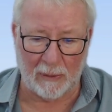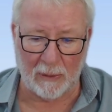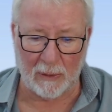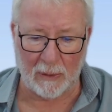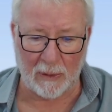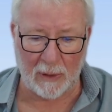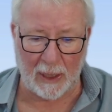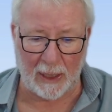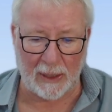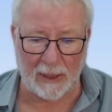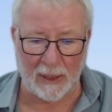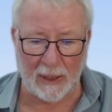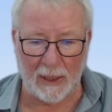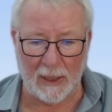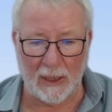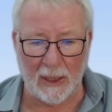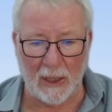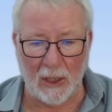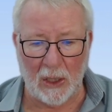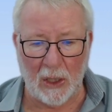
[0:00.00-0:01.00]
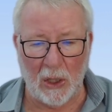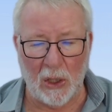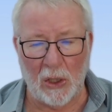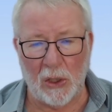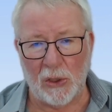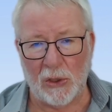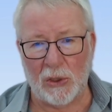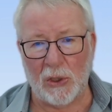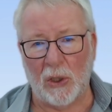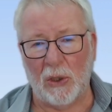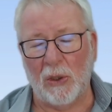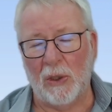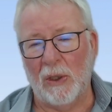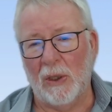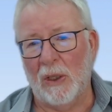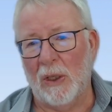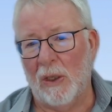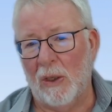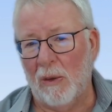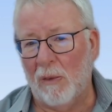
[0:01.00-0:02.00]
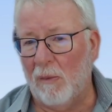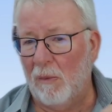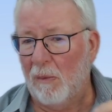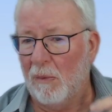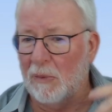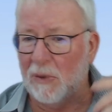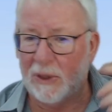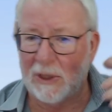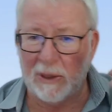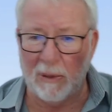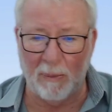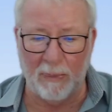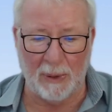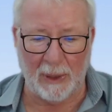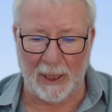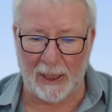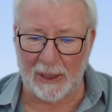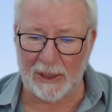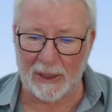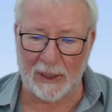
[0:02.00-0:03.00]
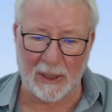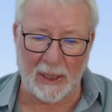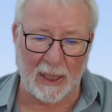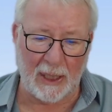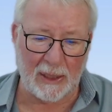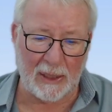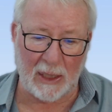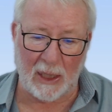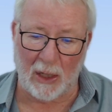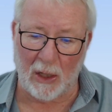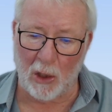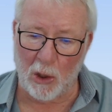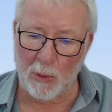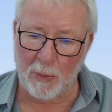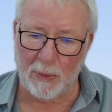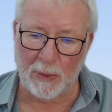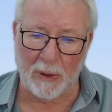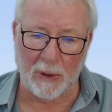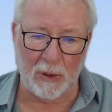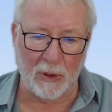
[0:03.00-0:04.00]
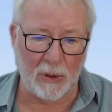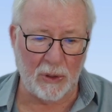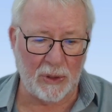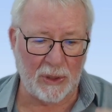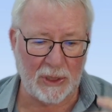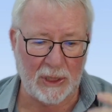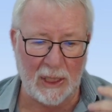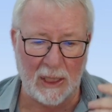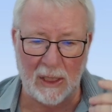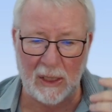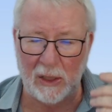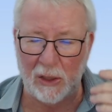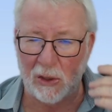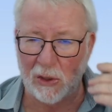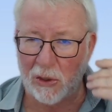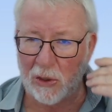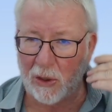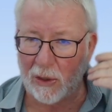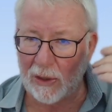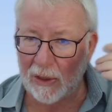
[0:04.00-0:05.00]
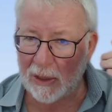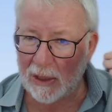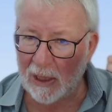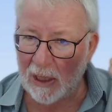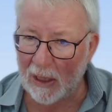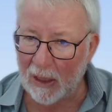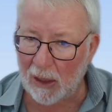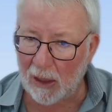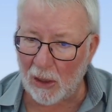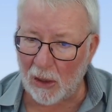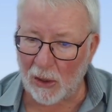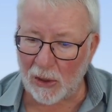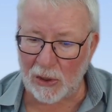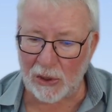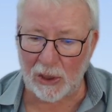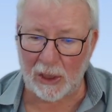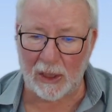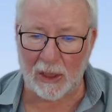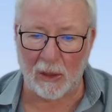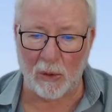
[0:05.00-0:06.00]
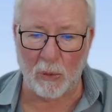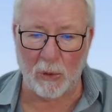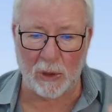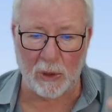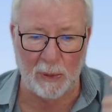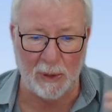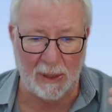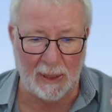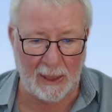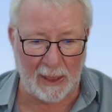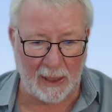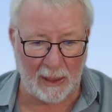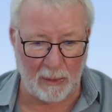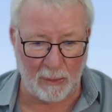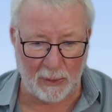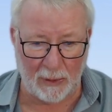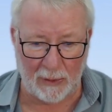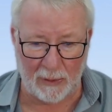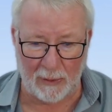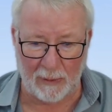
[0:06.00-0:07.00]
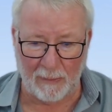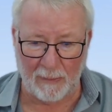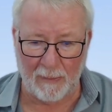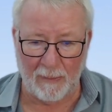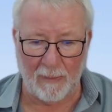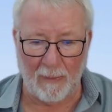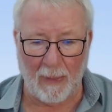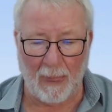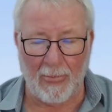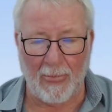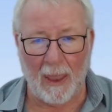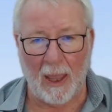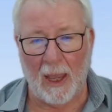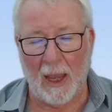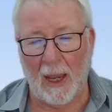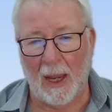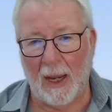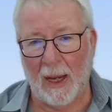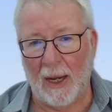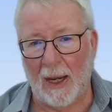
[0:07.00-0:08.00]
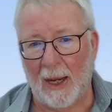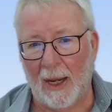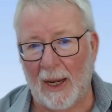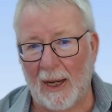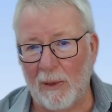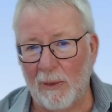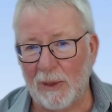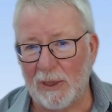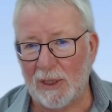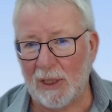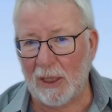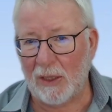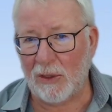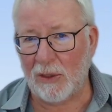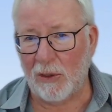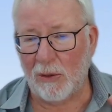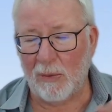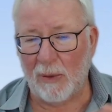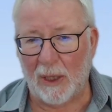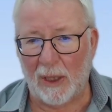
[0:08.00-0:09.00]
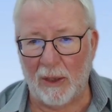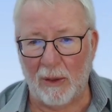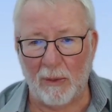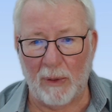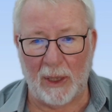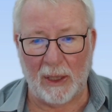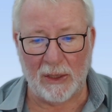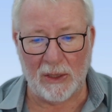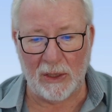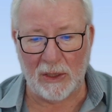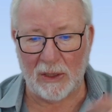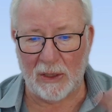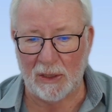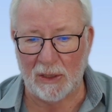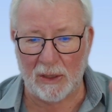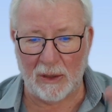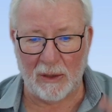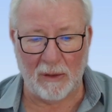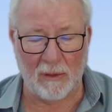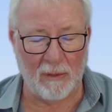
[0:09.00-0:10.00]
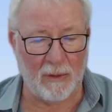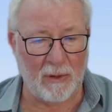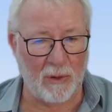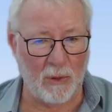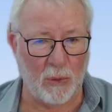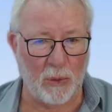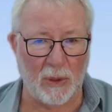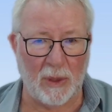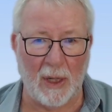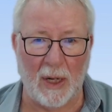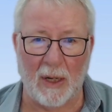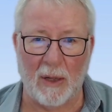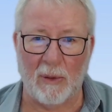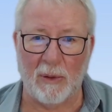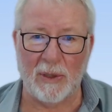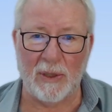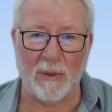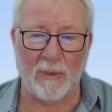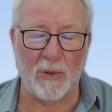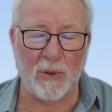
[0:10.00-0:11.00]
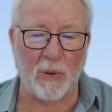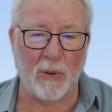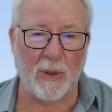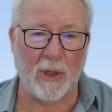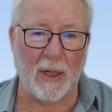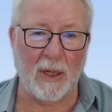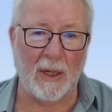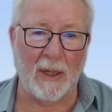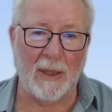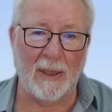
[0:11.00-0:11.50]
Great. So, simple exercise, I hope to start to see the logic in what we're dealing with. I would say to you, by the way, just as a thought now as I'm talking,